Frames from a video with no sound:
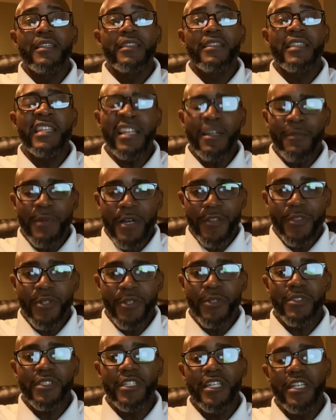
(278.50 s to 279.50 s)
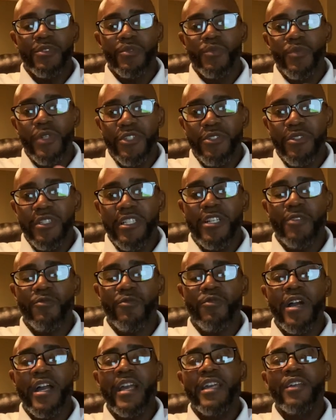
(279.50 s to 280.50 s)
think about those things, what you did
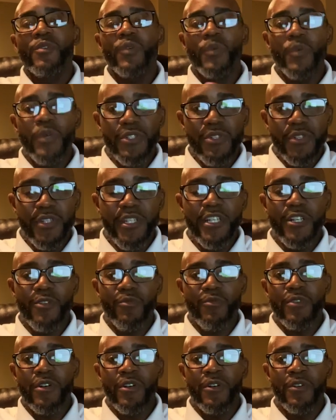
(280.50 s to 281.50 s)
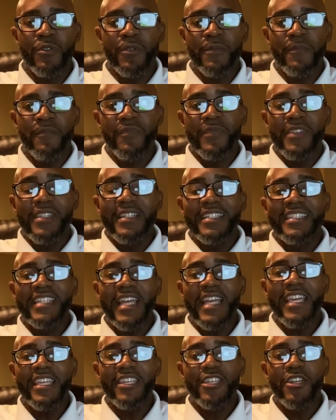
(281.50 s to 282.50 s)
right, what you did wrong.
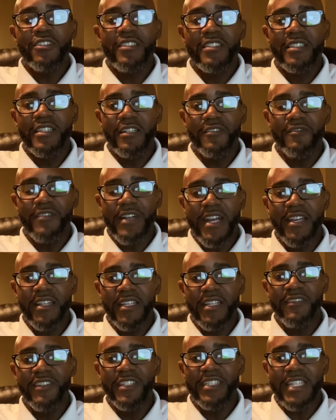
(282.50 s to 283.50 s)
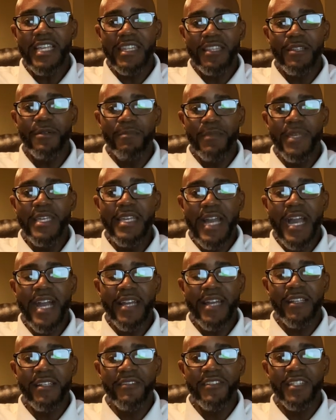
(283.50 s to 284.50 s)
Take yourself out of it, take the me out
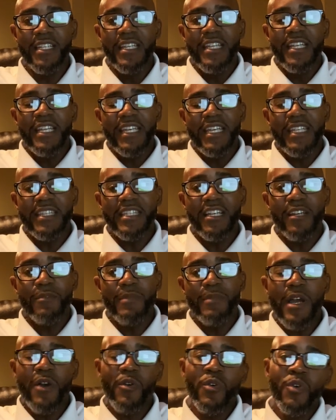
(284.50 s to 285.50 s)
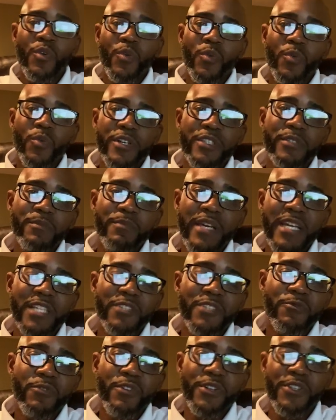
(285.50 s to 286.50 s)
of it, and think about what's
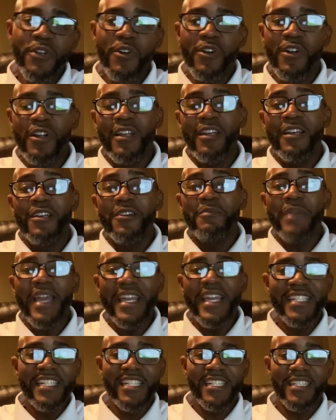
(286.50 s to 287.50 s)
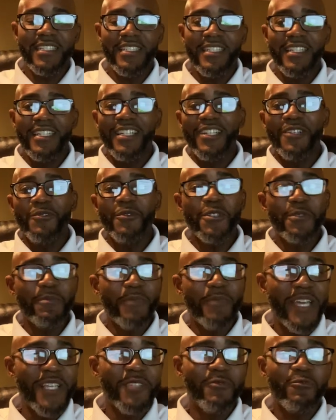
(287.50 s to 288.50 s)
best for your patient, what's
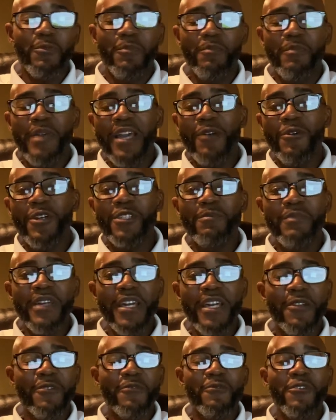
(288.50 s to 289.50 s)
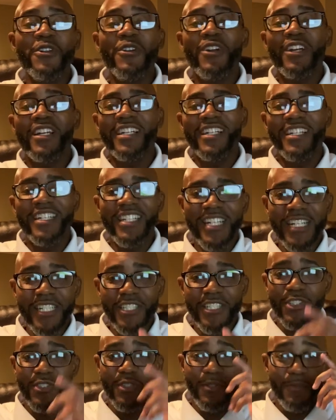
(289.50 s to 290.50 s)
better for your
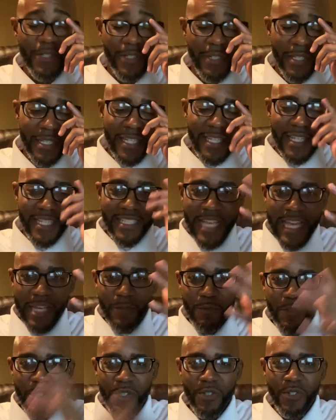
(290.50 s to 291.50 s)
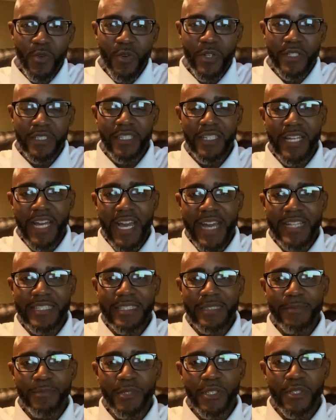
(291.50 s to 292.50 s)
customer. Like when you go into the
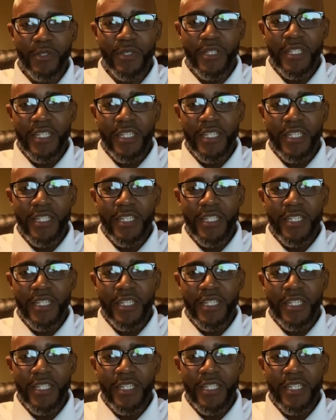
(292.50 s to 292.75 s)
hospital,